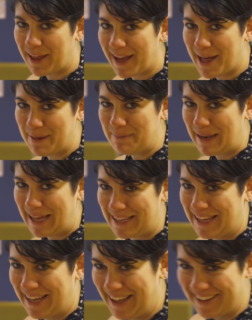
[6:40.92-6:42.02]
I'm
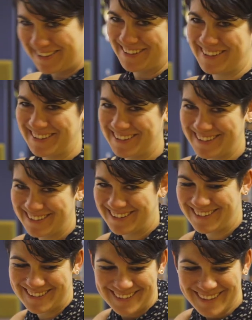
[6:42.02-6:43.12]
Layla.
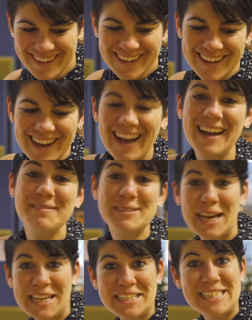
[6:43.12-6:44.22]
I'm
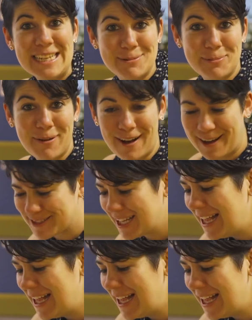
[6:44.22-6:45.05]
slightly sleep deprived.